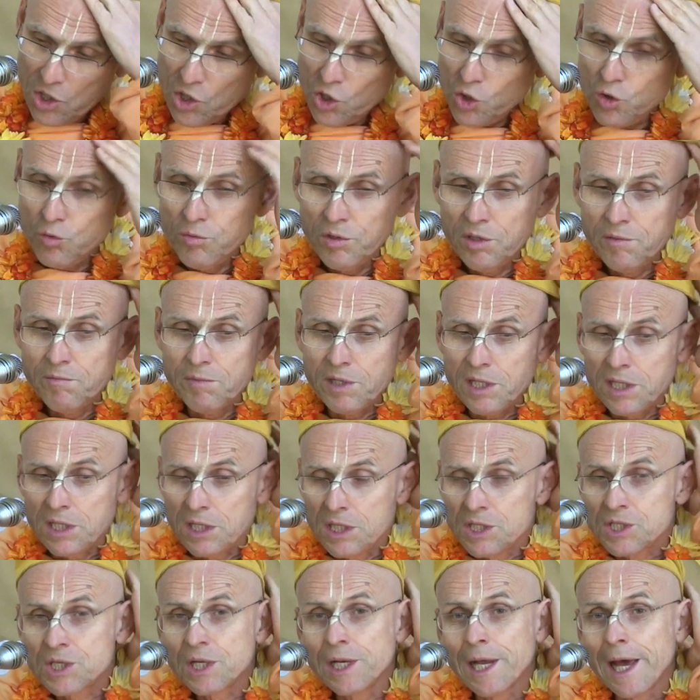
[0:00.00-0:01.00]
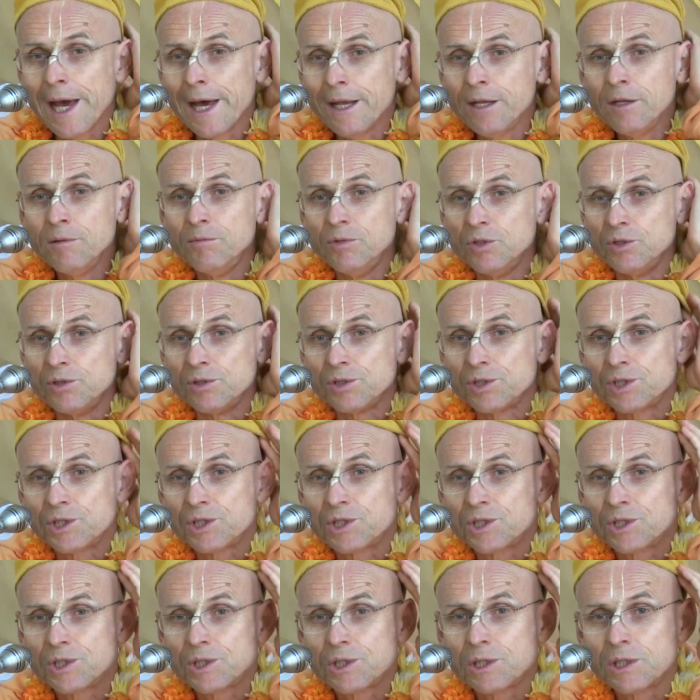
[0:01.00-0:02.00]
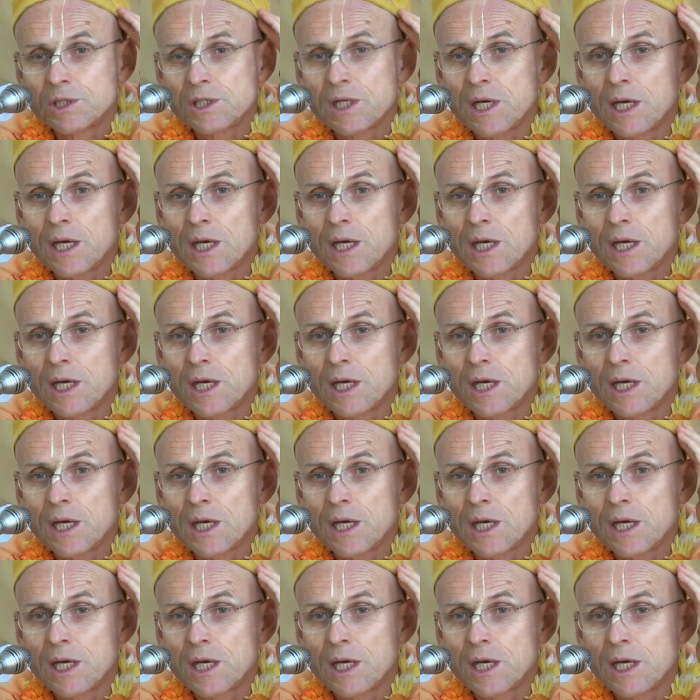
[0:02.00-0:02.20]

human beings and animals,